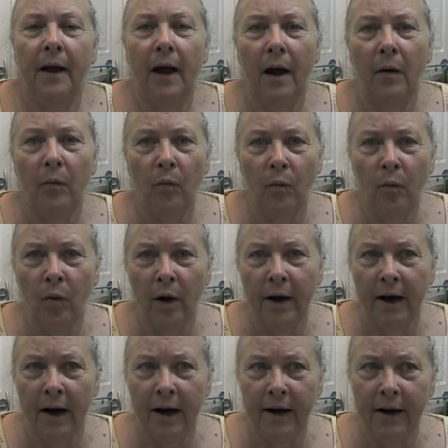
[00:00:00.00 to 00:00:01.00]
And
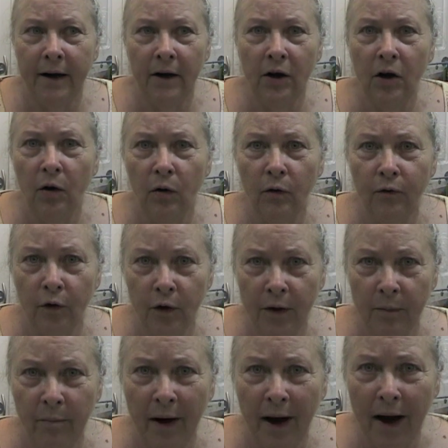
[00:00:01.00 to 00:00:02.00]
when I go for
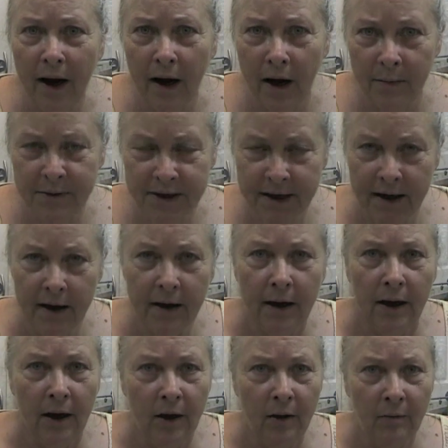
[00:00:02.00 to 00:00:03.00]
the biopsy,
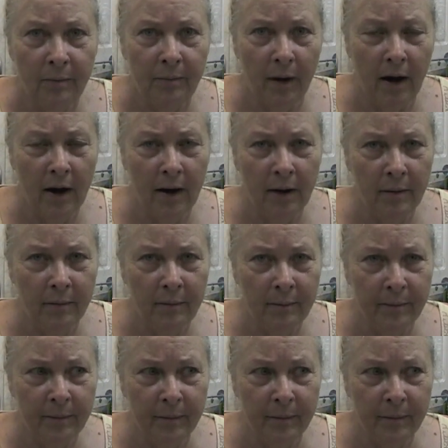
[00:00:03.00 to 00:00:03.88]
um,